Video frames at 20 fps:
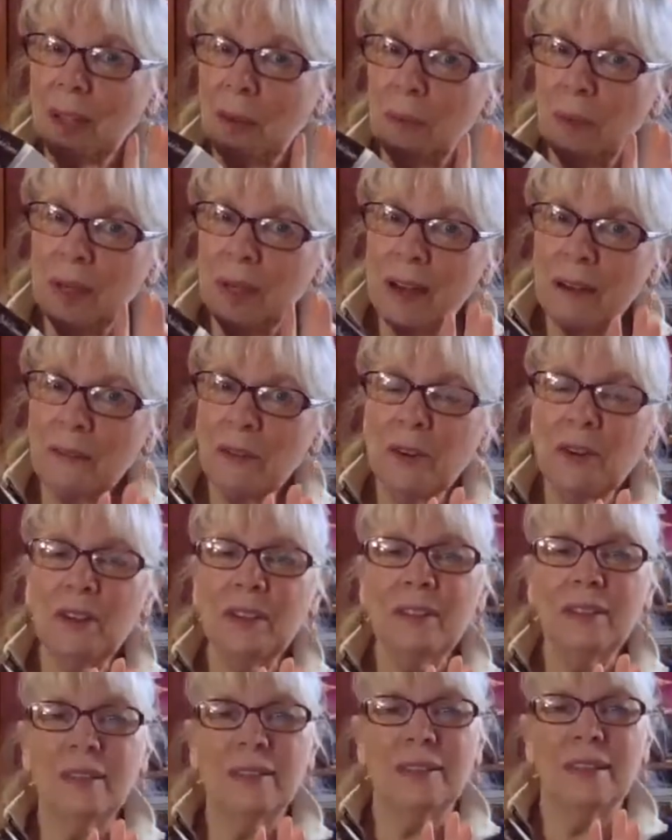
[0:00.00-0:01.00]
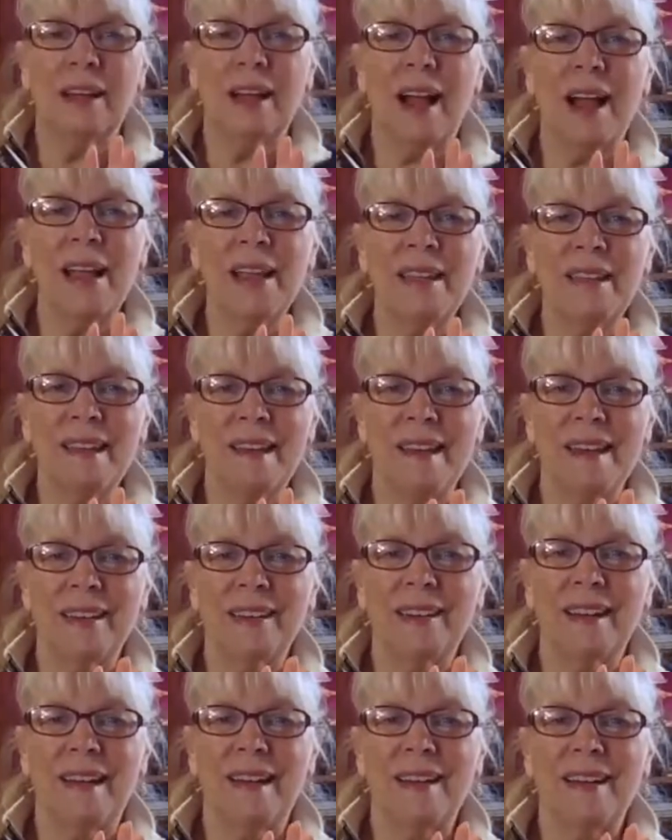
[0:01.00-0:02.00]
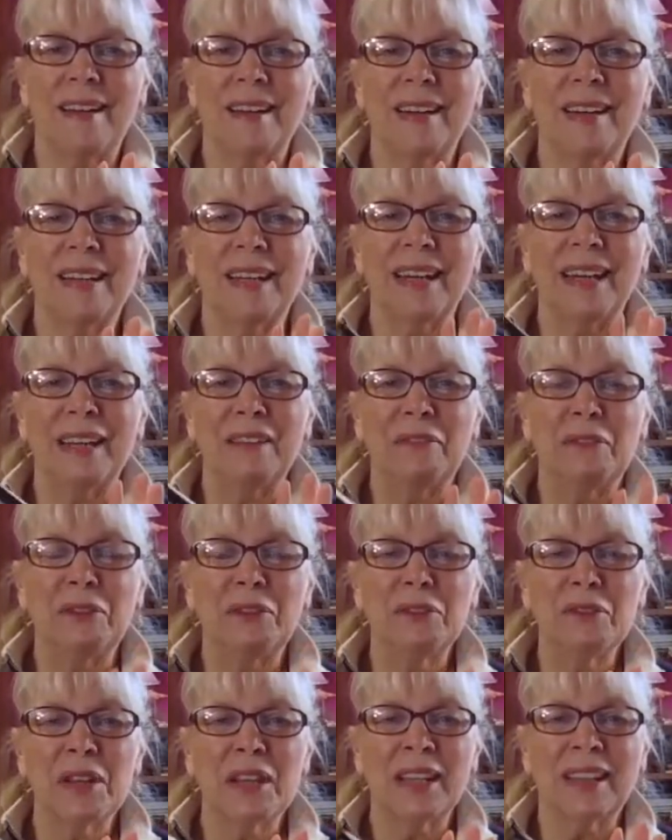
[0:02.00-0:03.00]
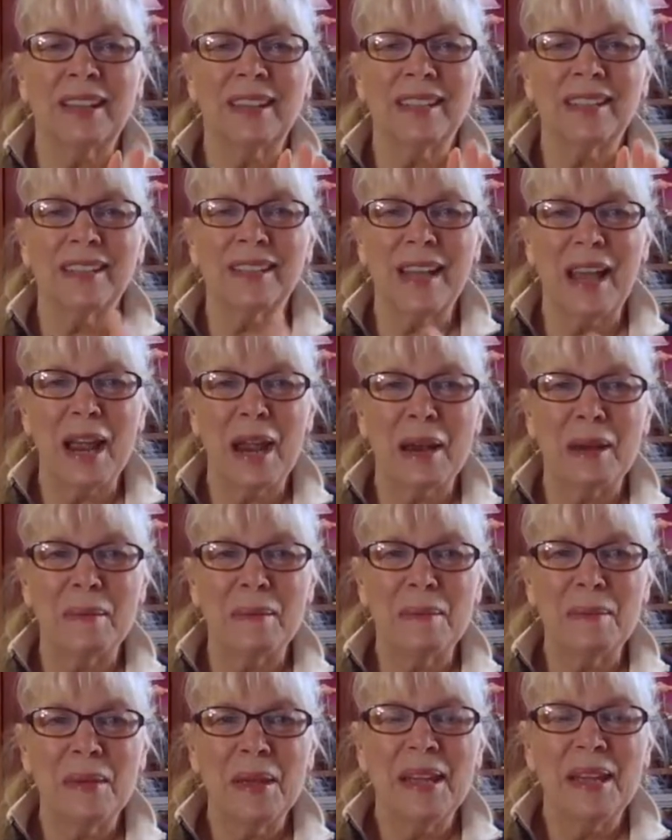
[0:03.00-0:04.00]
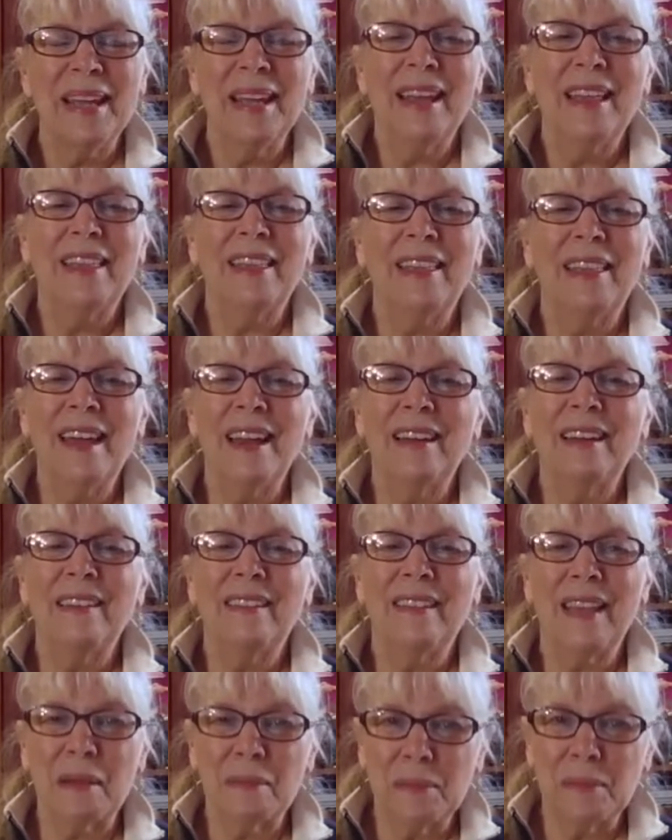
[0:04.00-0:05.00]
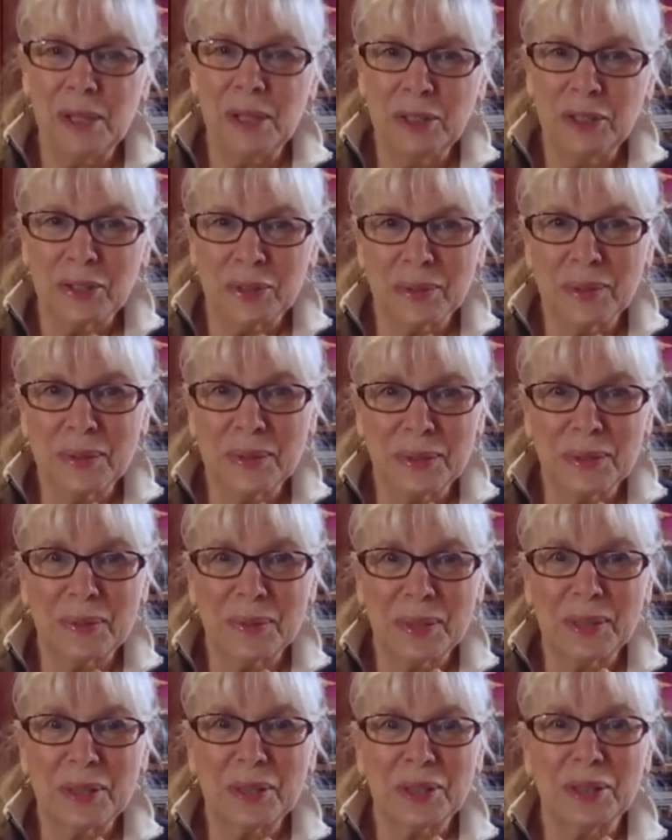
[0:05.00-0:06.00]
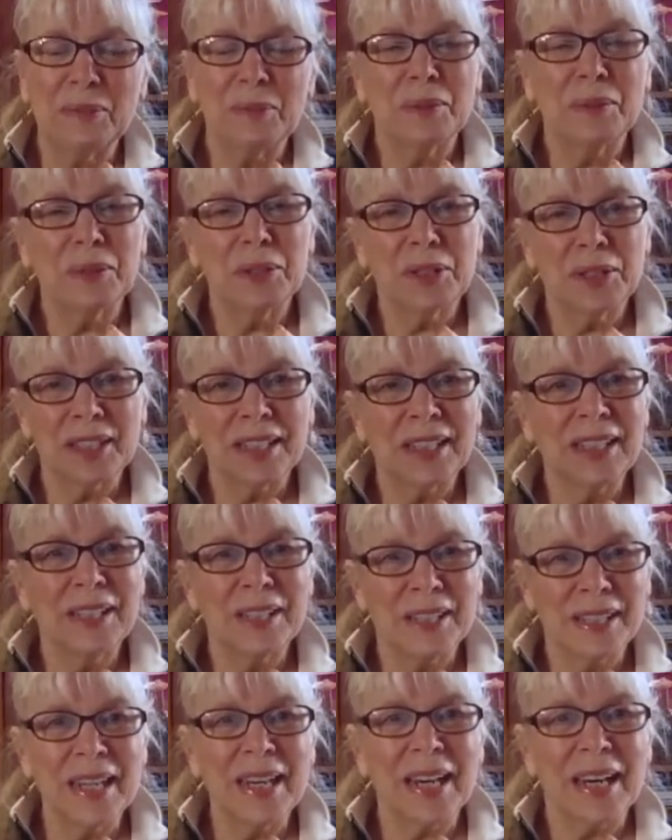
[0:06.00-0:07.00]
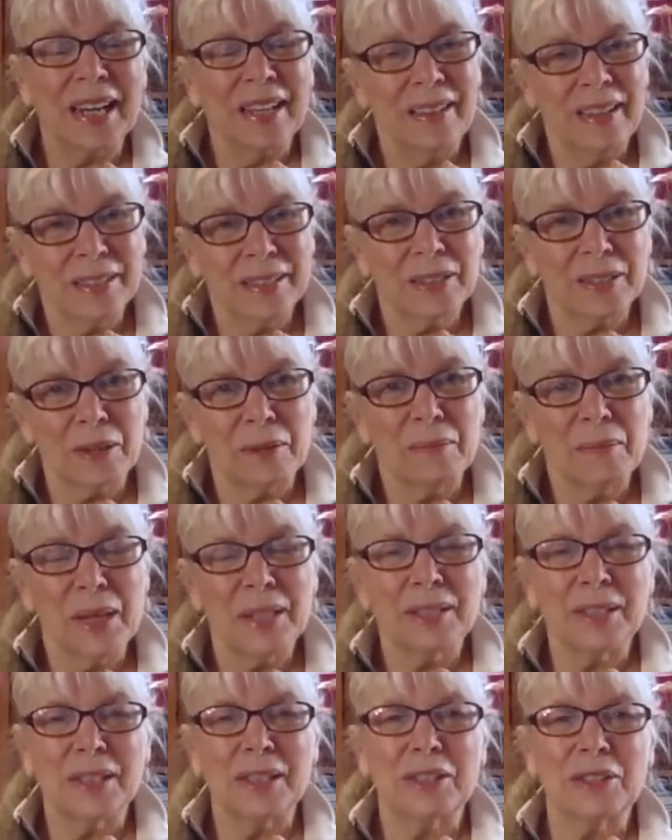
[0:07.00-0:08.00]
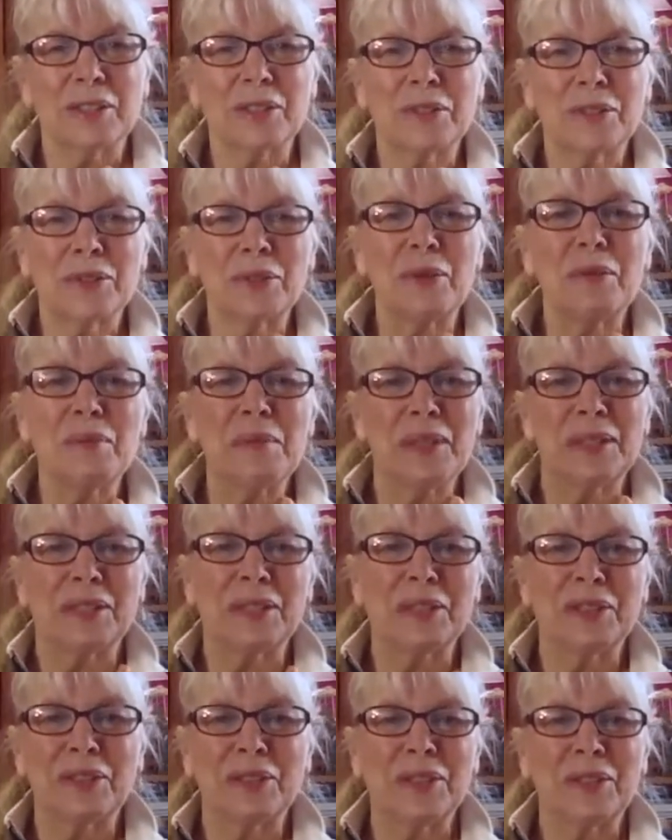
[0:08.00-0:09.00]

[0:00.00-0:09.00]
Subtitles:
Whatever I get, if you get the same, then that means your intuition, we're just in sync. And that's our message, our soul message